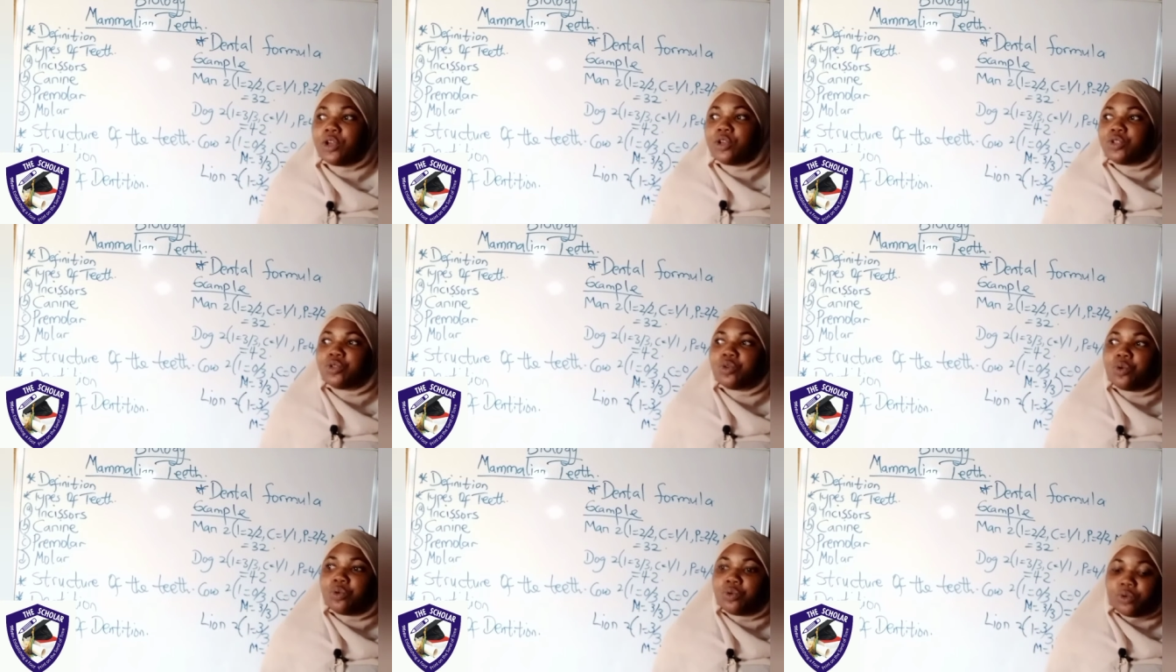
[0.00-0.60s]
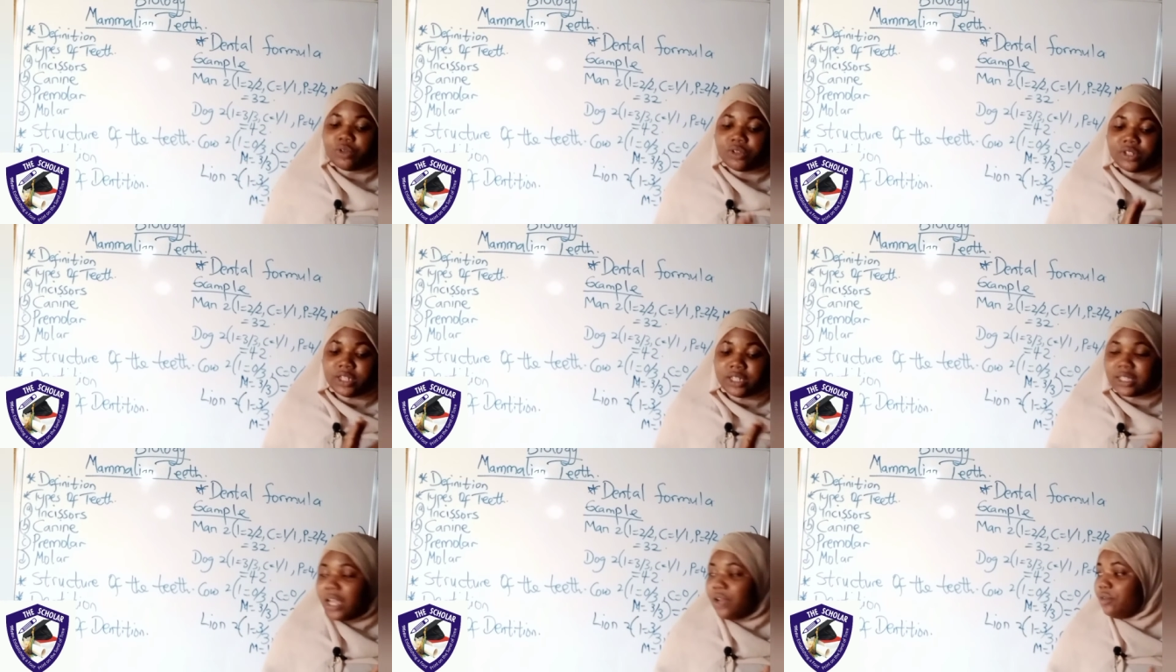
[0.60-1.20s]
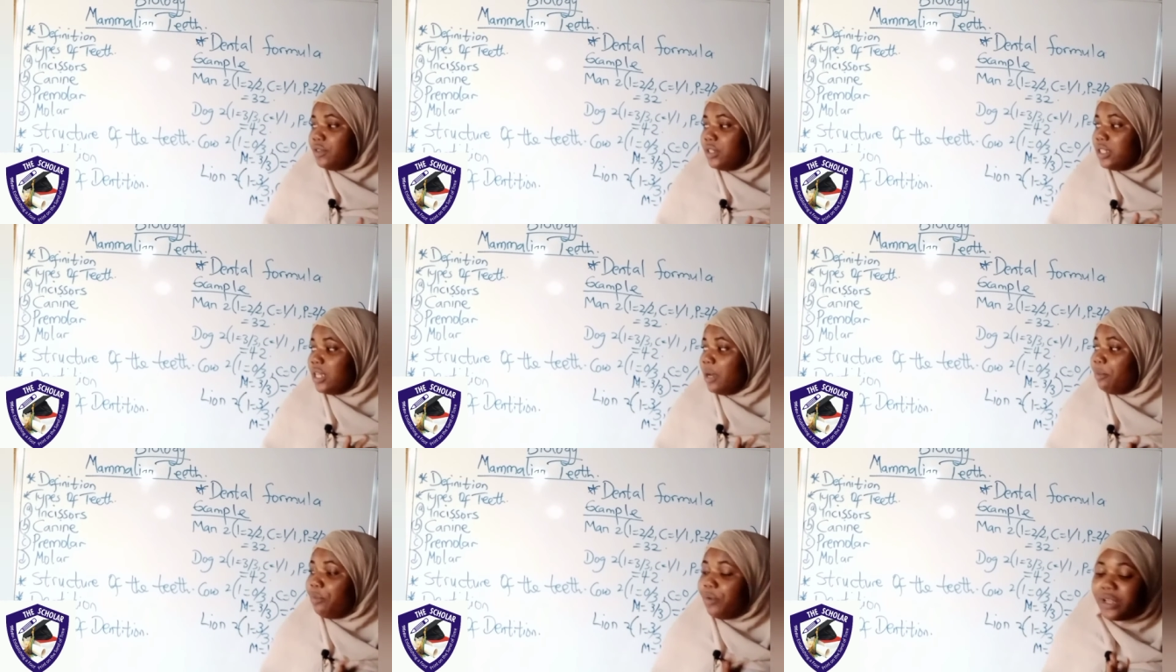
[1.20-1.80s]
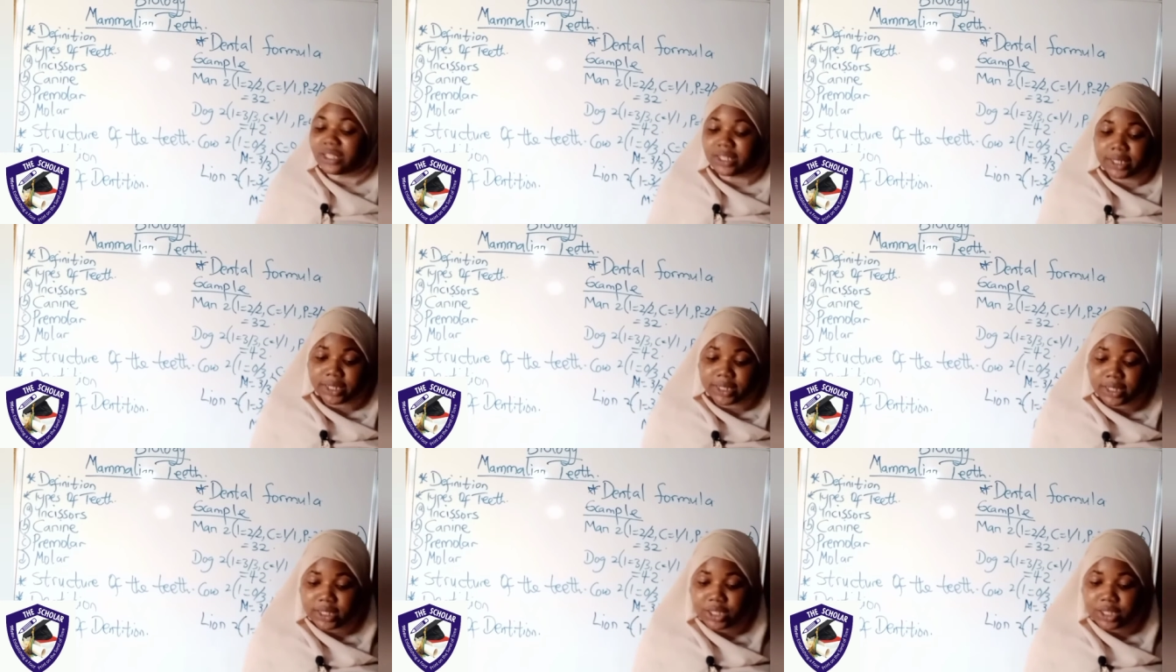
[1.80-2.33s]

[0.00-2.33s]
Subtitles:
So these kind of teeth are present